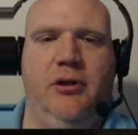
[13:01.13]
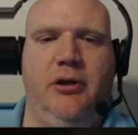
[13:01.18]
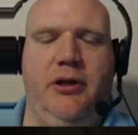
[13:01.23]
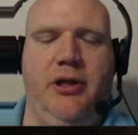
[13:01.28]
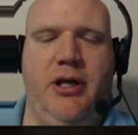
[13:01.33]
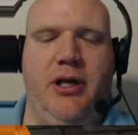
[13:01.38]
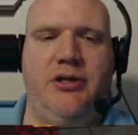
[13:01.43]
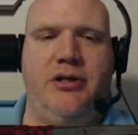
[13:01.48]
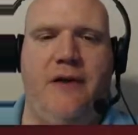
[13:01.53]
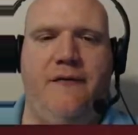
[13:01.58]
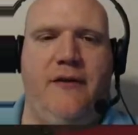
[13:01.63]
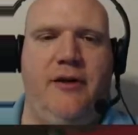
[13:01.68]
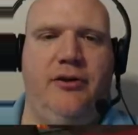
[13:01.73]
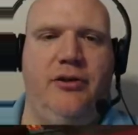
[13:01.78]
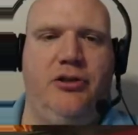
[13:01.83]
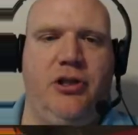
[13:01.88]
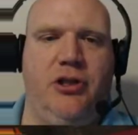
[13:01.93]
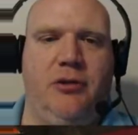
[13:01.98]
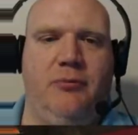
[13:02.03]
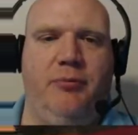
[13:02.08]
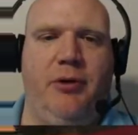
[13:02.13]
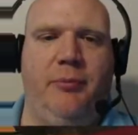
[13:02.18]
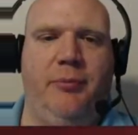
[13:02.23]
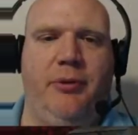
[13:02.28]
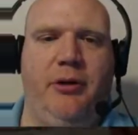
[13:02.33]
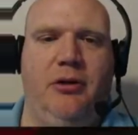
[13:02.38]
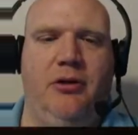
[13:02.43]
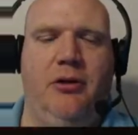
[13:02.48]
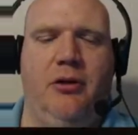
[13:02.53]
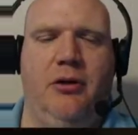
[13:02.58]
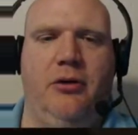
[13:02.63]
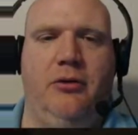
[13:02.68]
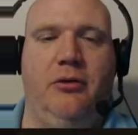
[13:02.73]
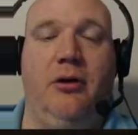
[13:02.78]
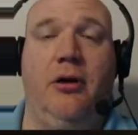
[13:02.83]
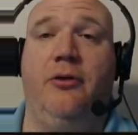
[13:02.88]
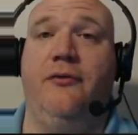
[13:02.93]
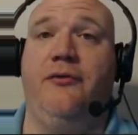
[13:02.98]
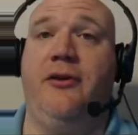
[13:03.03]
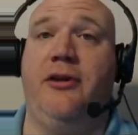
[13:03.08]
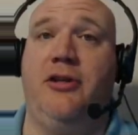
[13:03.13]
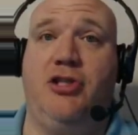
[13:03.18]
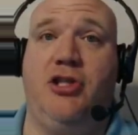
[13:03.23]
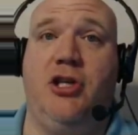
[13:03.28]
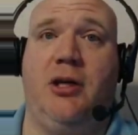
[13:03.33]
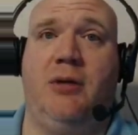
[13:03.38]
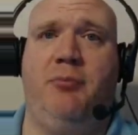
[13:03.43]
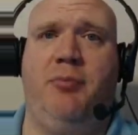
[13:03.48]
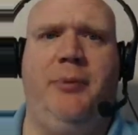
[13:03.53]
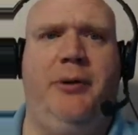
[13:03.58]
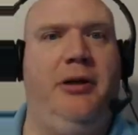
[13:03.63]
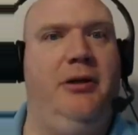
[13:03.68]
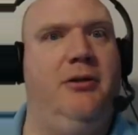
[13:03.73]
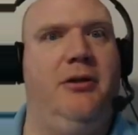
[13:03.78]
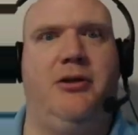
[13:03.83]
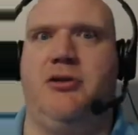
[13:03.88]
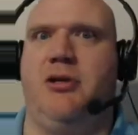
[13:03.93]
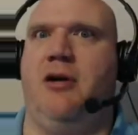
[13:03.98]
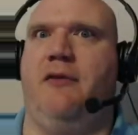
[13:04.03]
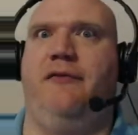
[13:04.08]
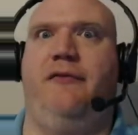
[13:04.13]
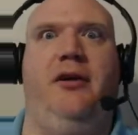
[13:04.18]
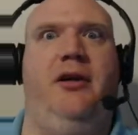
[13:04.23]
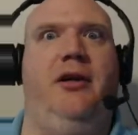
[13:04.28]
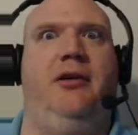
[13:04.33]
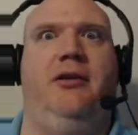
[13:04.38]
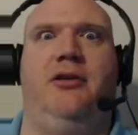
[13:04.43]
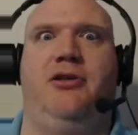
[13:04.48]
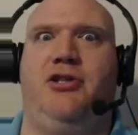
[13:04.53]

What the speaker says: Yes, I fed the chicken puppy. Or, fed the chicken puppy? Let's not feed the